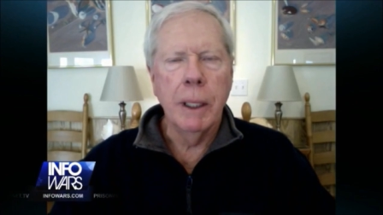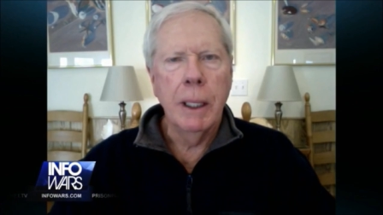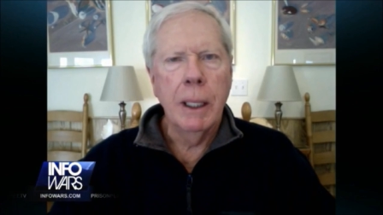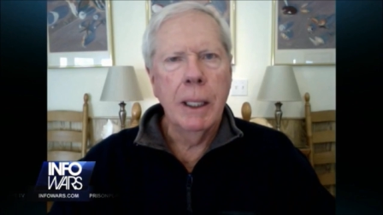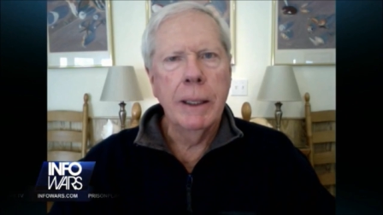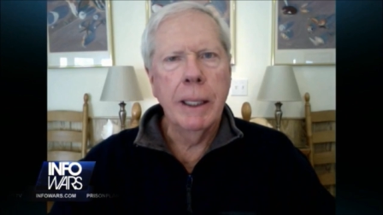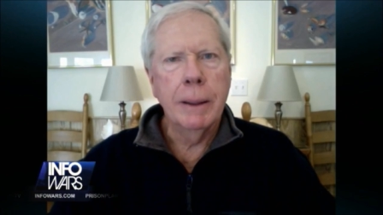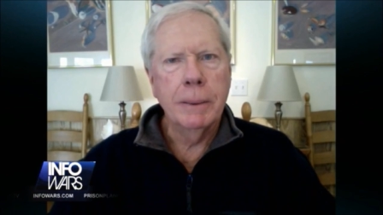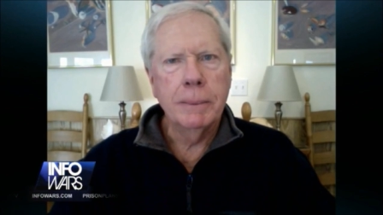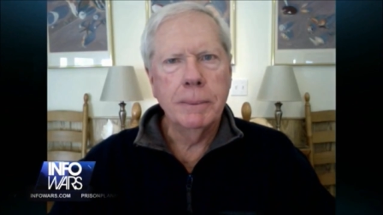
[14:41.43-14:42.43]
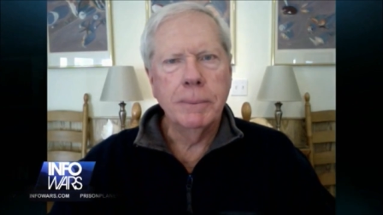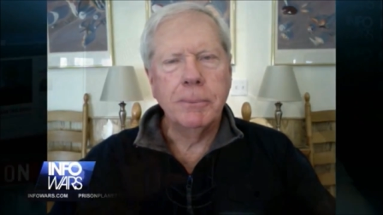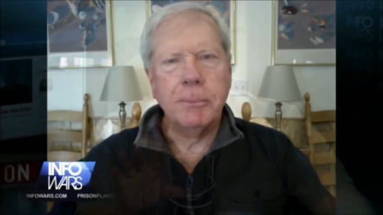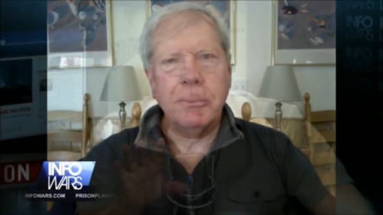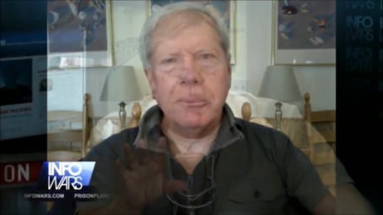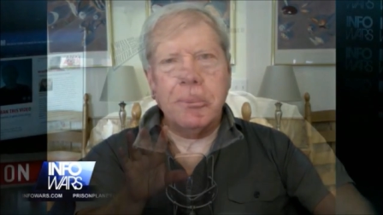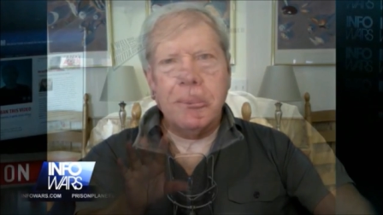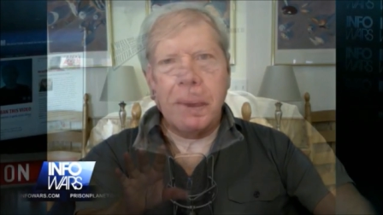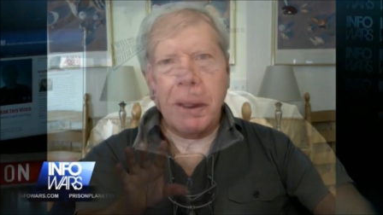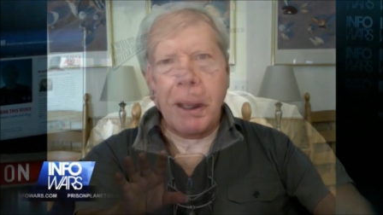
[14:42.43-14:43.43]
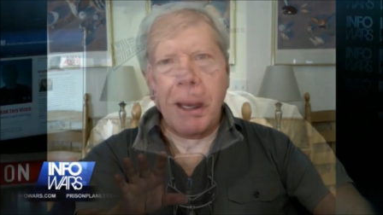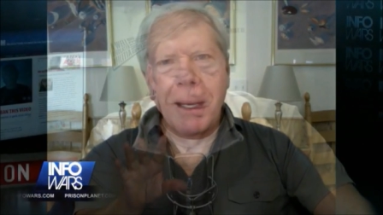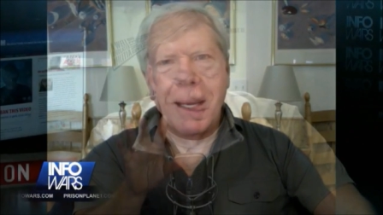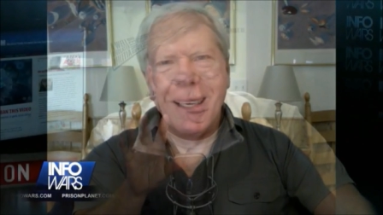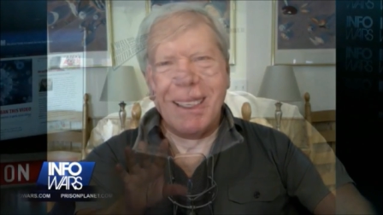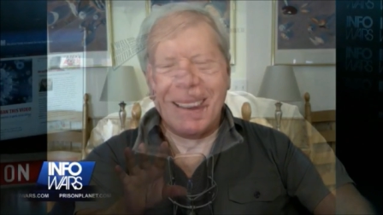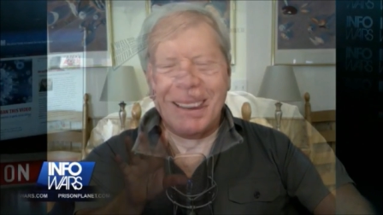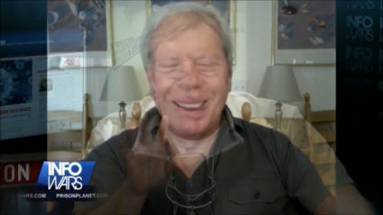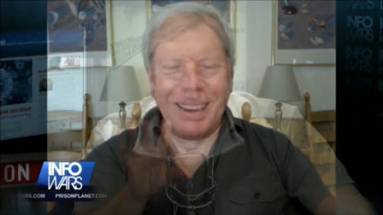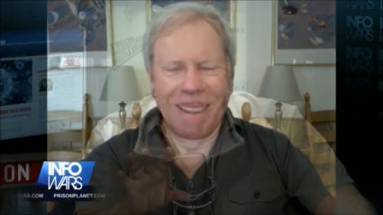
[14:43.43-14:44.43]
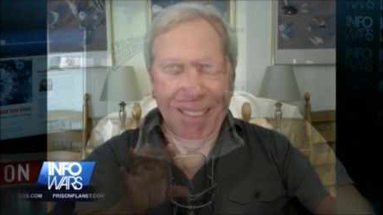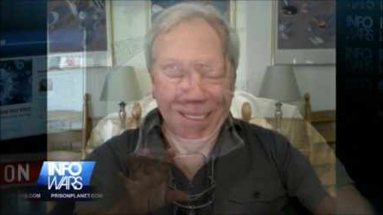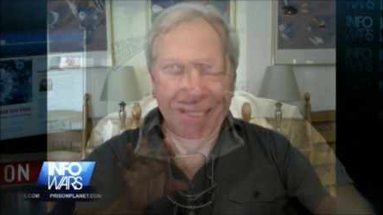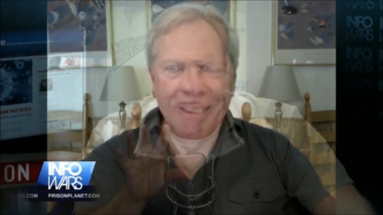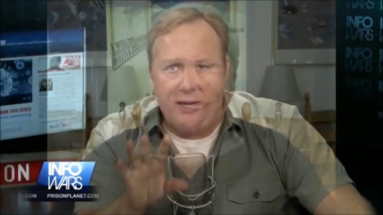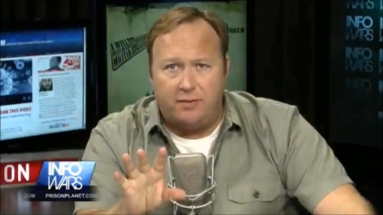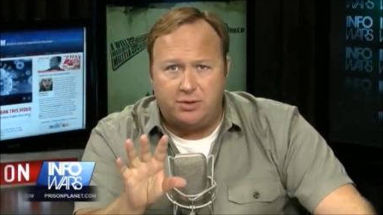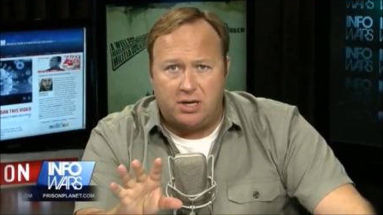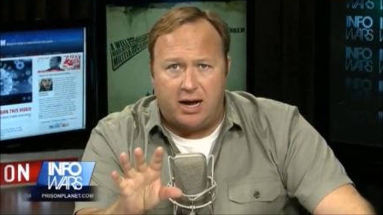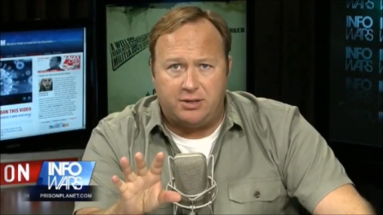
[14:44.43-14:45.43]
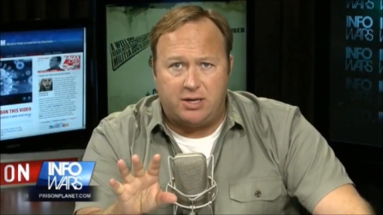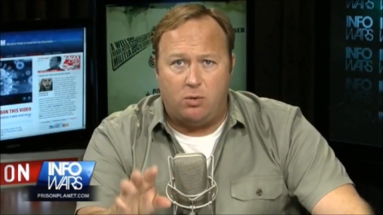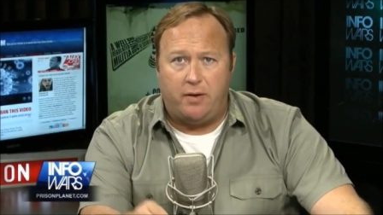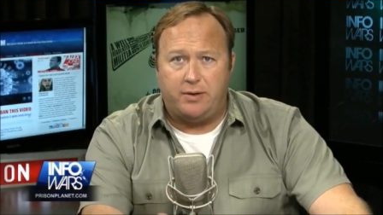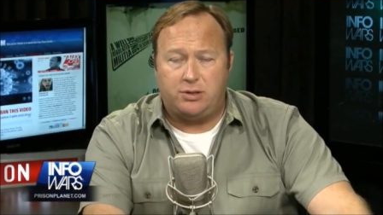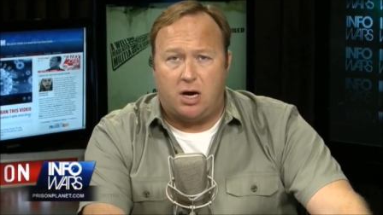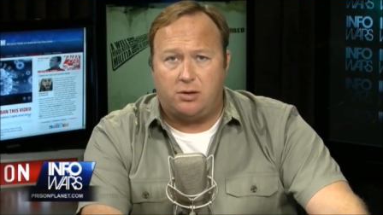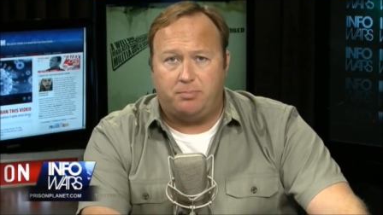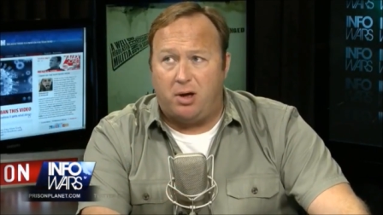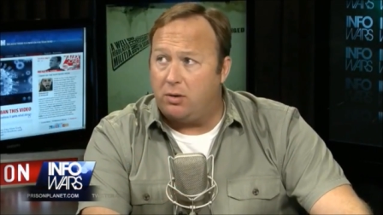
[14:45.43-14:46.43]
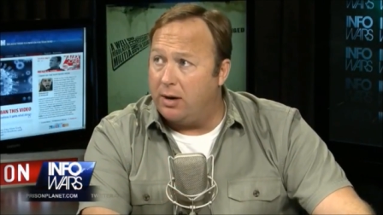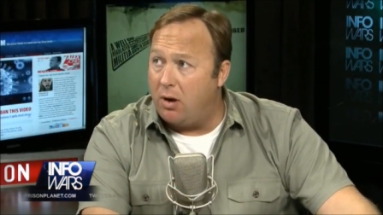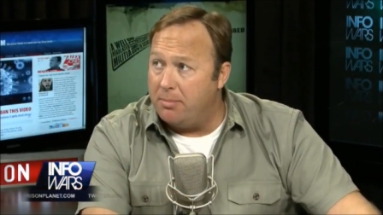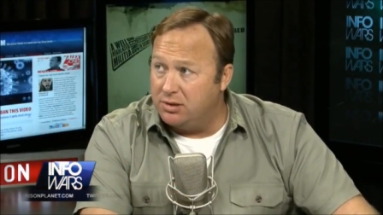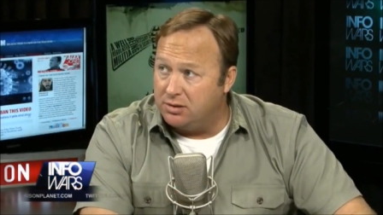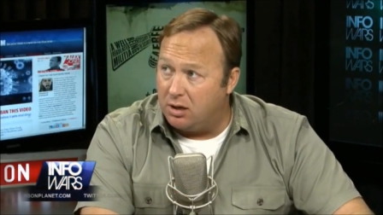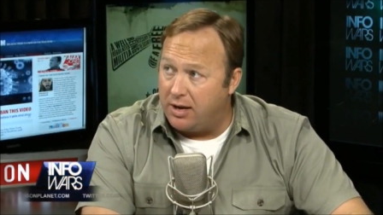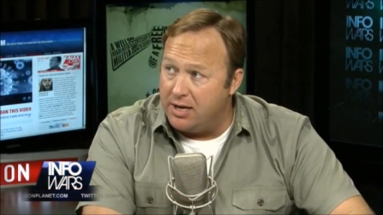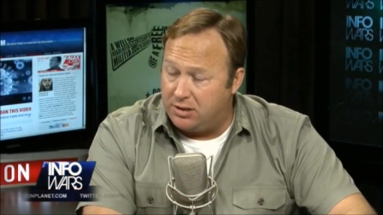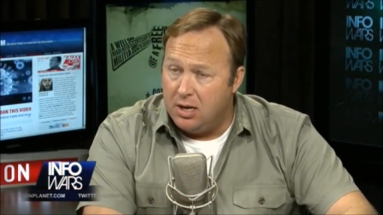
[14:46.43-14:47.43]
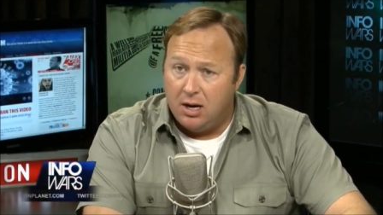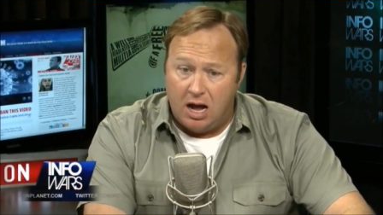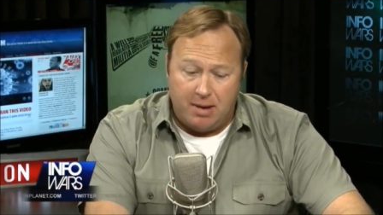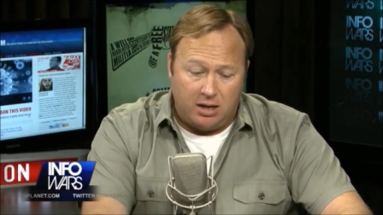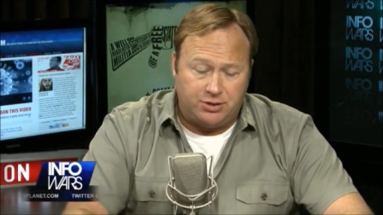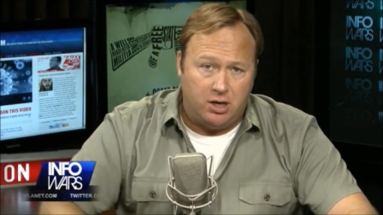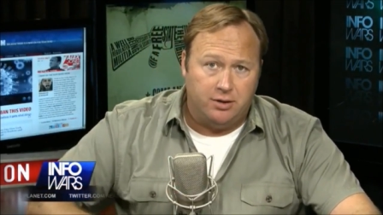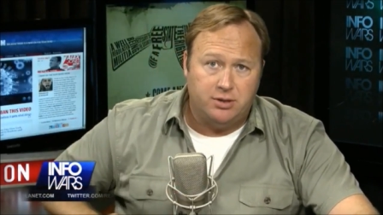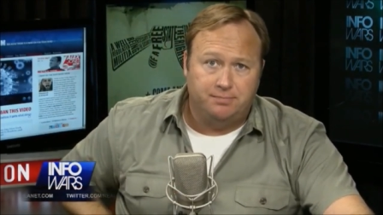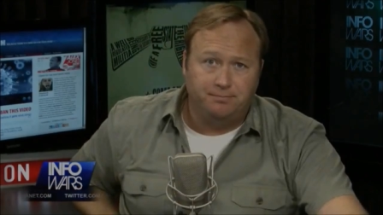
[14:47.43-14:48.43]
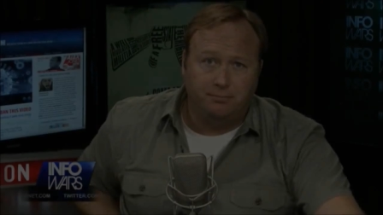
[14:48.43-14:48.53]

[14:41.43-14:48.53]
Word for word: We got to go to break. I can tell you're getting to the key here. We're going to come back and get to that on the other side. Stay with us. Dr. Paul Craig Roberts is our guest. I'm Alex Jones.